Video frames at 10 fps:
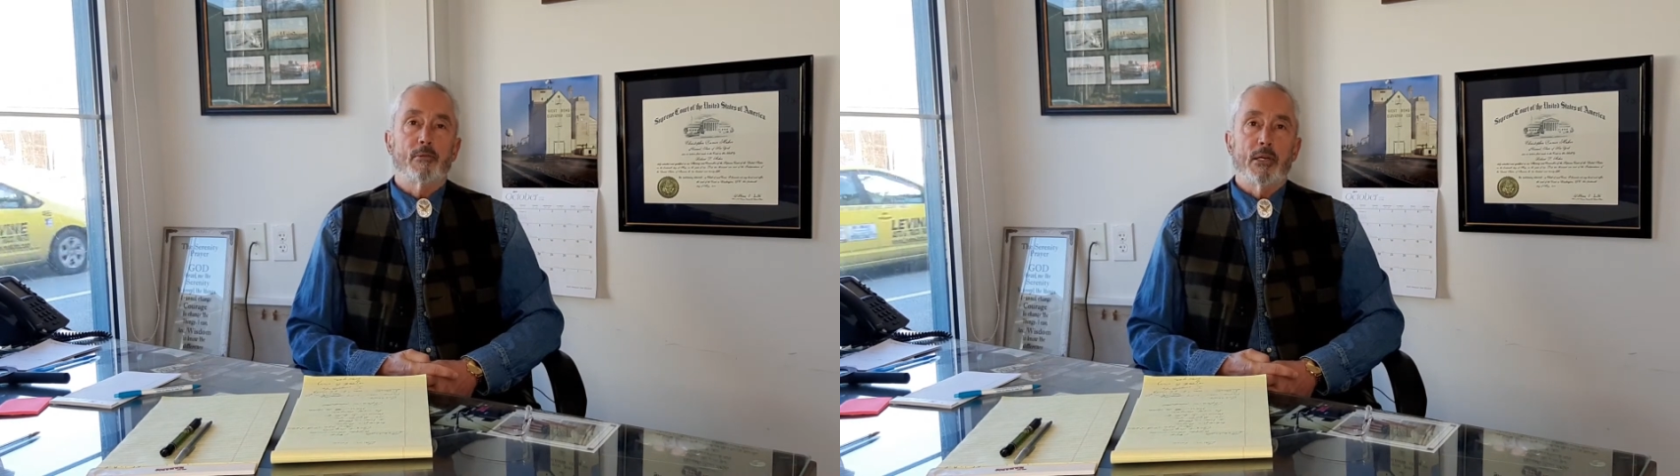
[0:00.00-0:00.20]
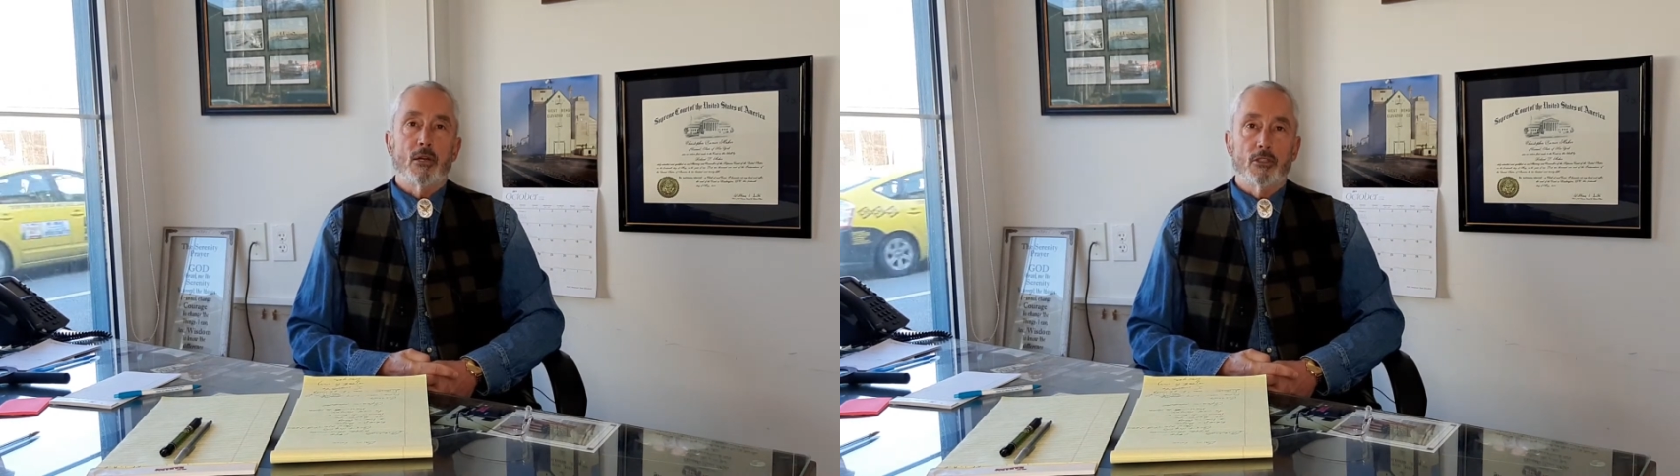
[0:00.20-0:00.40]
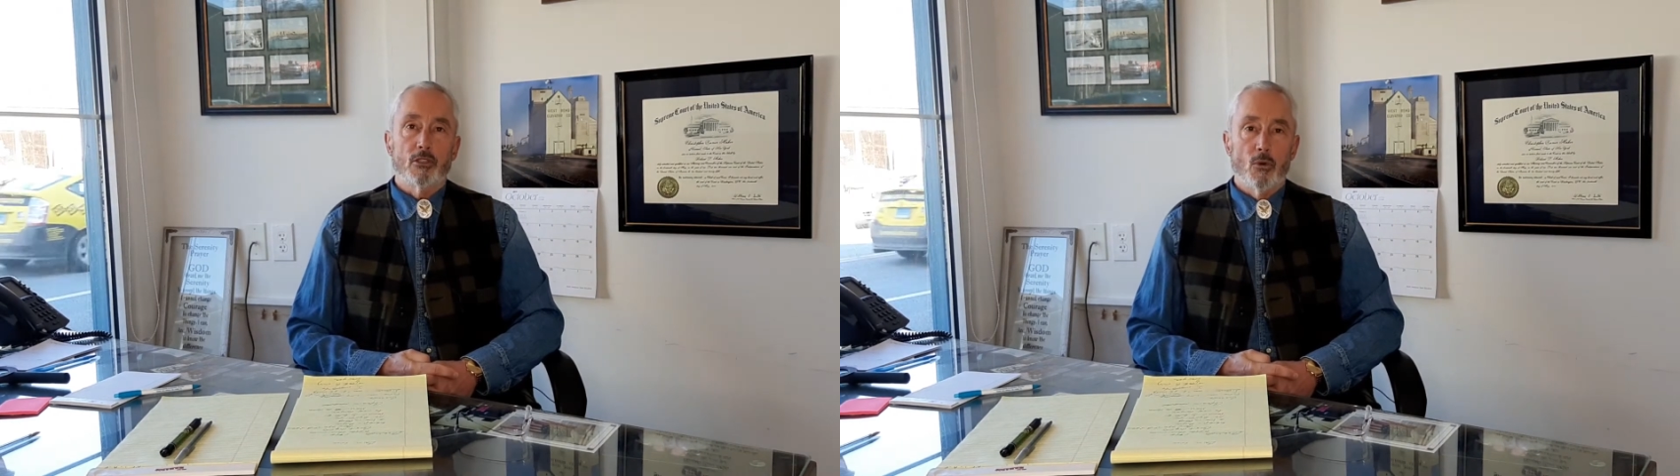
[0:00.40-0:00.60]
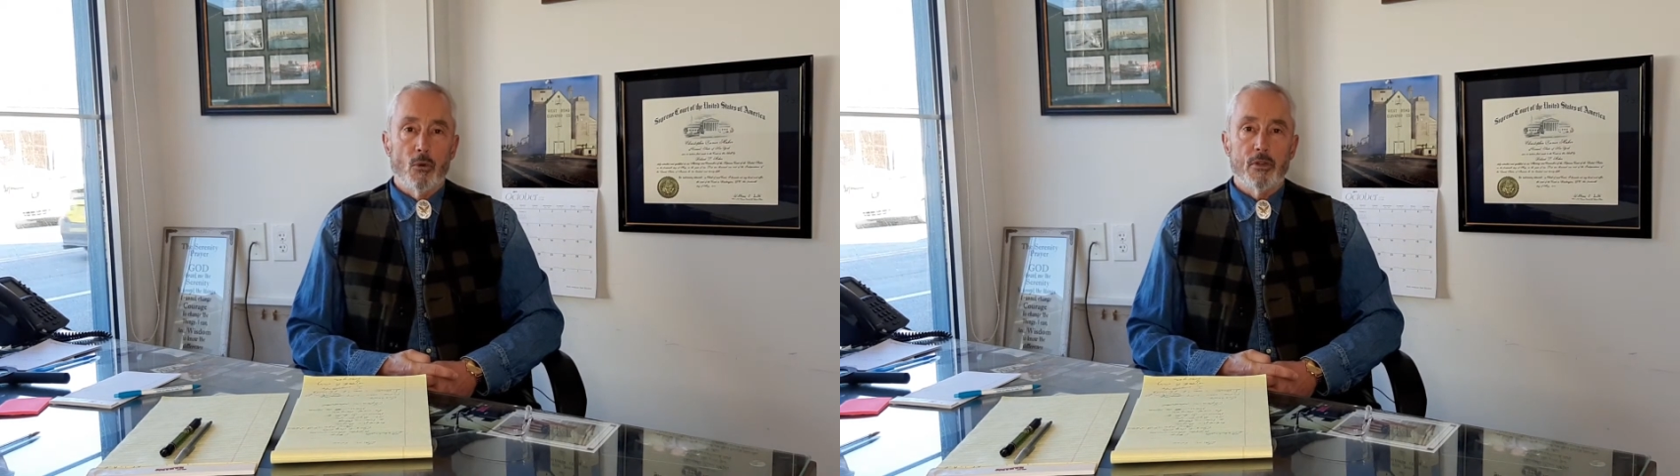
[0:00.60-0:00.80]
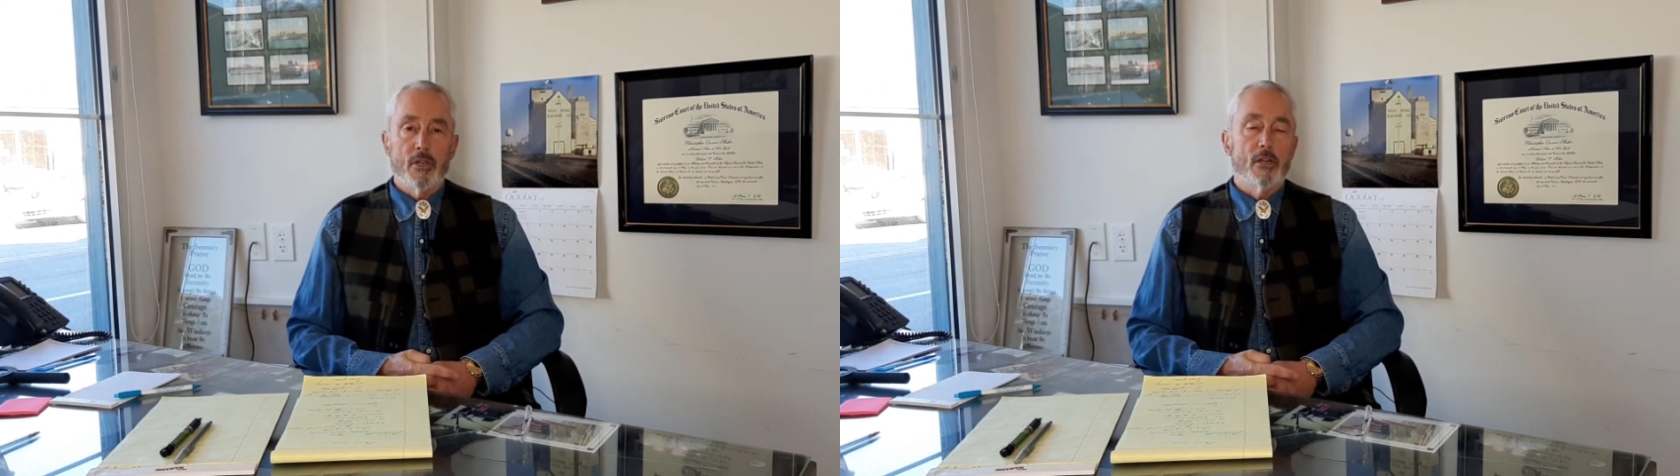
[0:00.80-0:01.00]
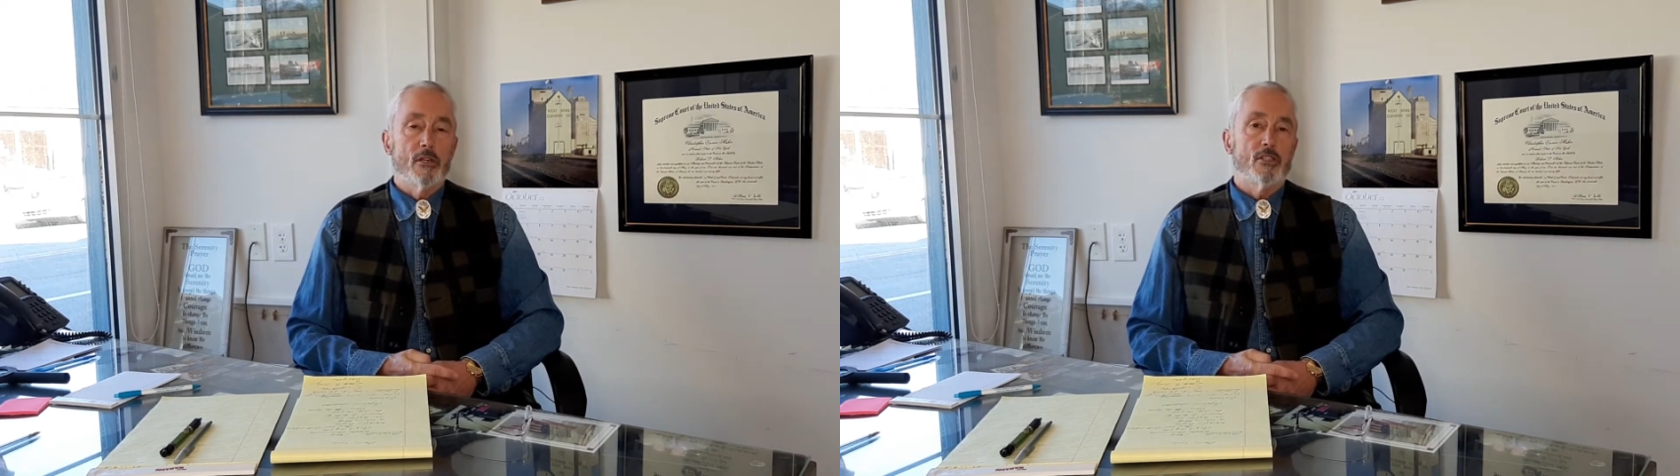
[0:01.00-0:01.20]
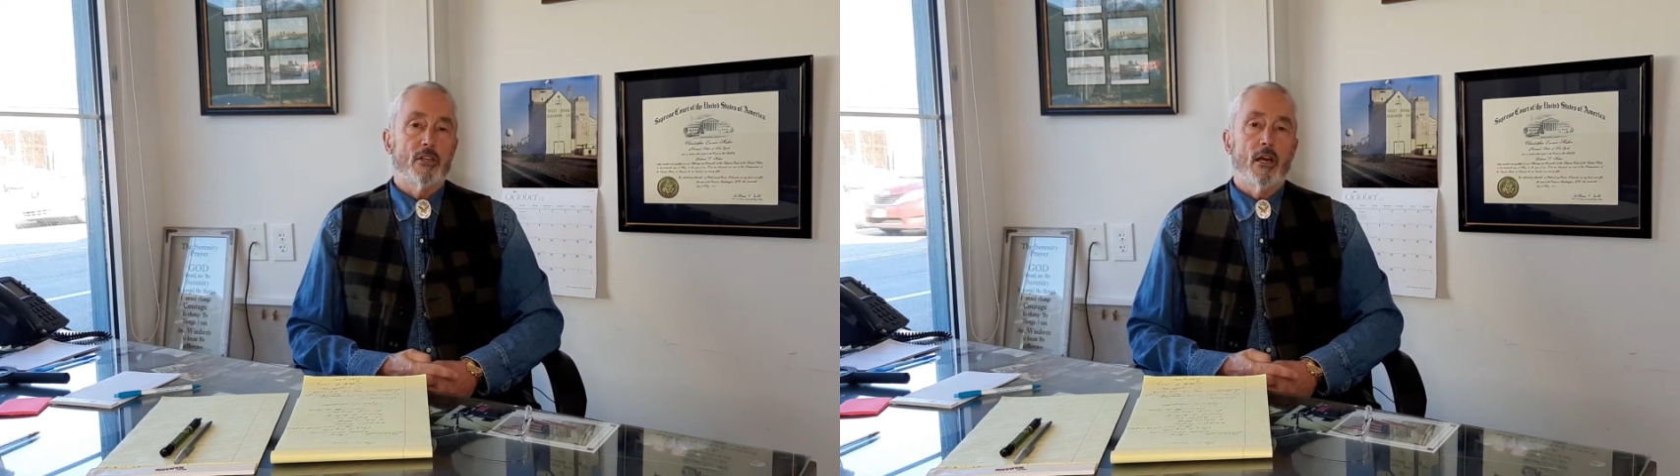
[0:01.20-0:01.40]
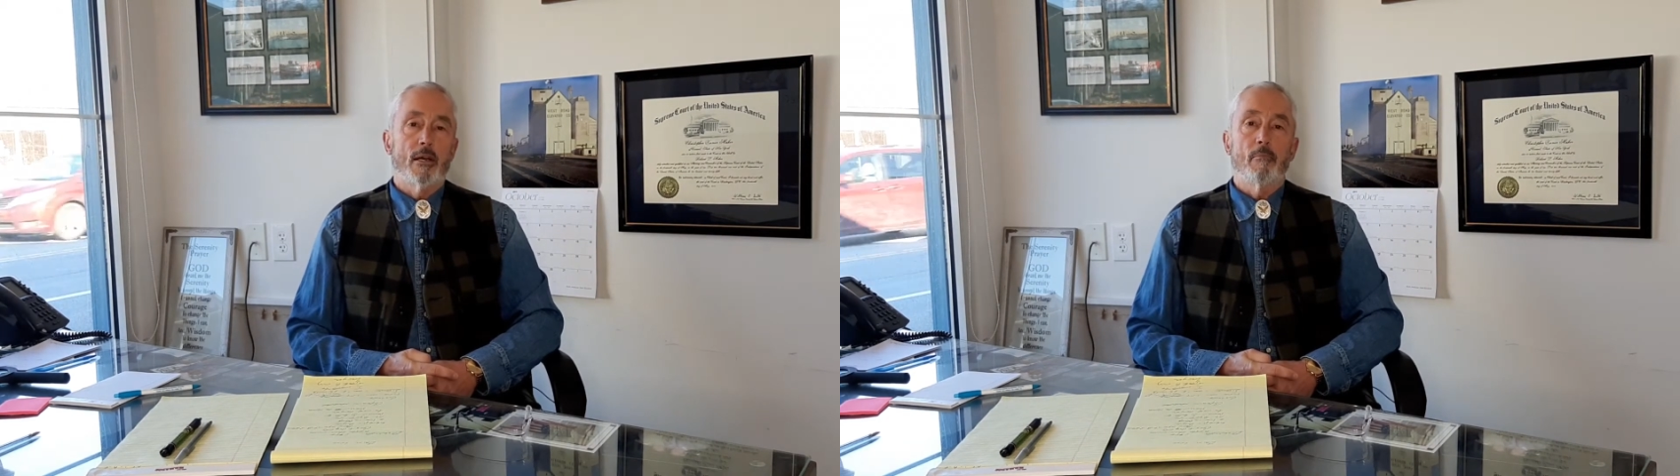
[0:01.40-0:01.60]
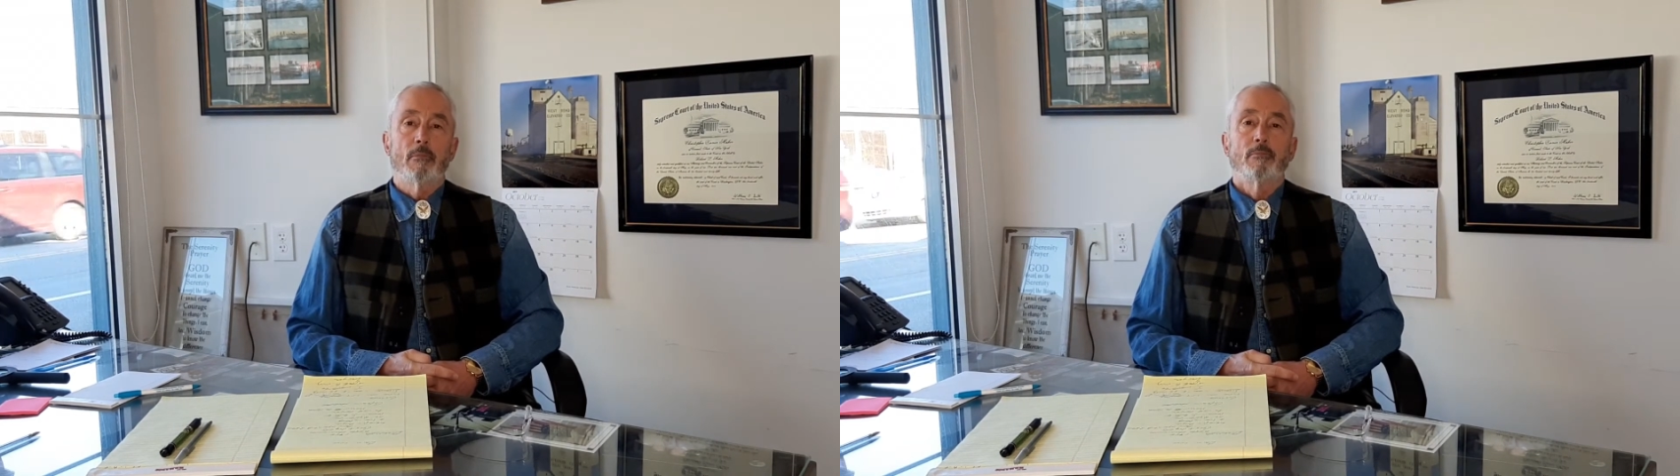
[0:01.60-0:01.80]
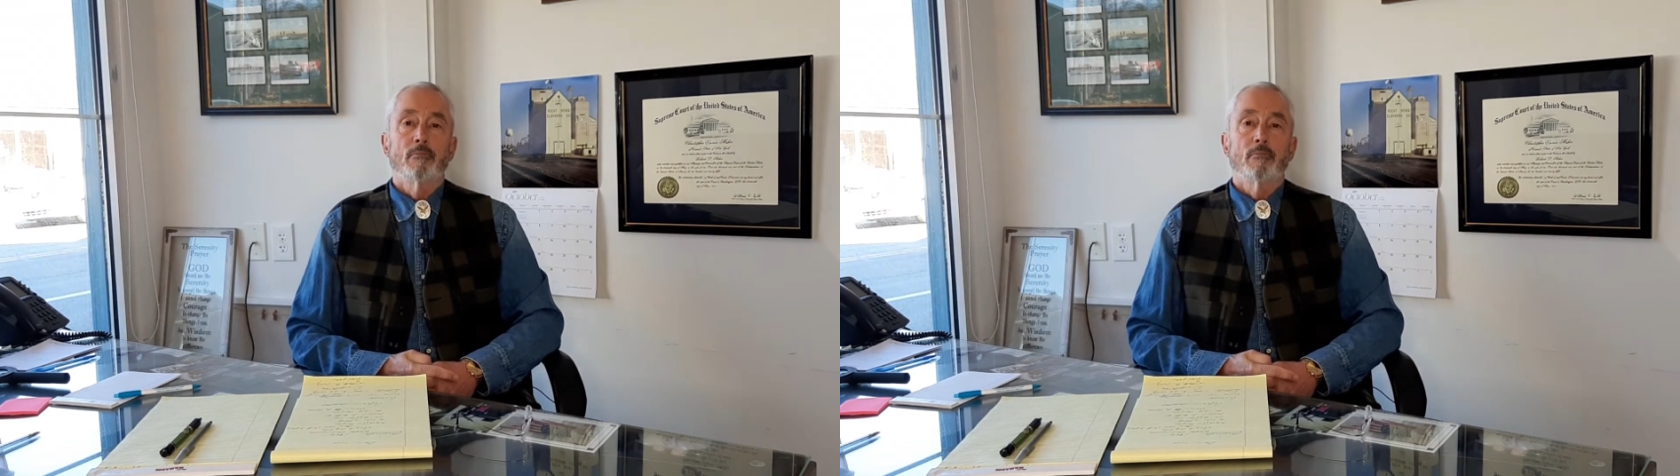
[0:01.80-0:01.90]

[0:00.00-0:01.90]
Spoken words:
because in all the years that I'm